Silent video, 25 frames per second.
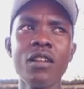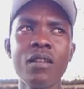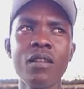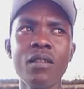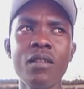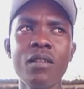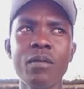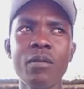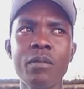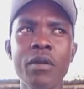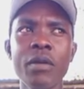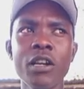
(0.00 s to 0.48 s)

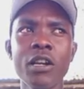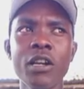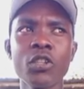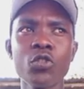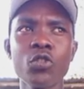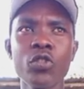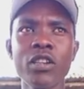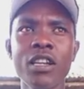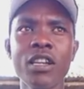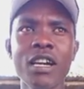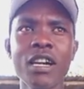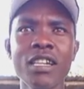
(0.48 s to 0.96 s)
make sure the
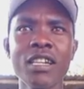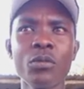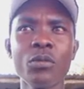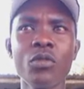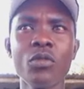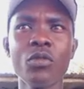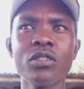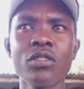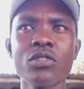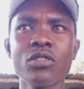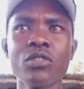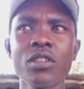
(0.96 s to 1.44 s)
animal
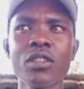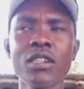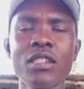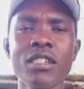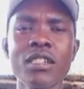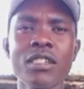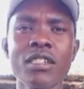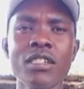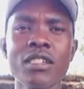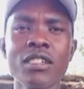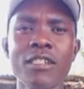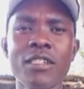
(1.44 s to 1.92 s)
is
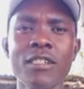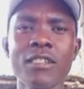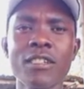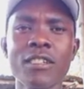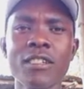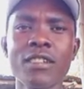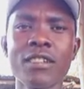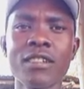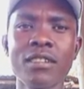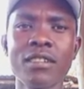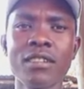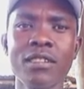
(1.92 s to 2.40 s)
already
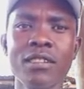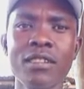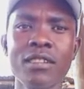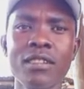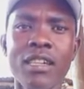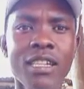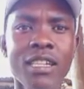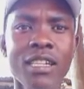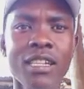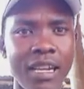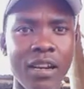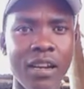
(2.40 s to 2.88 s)
in
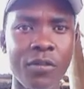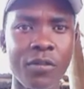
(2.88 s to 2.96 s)
calf.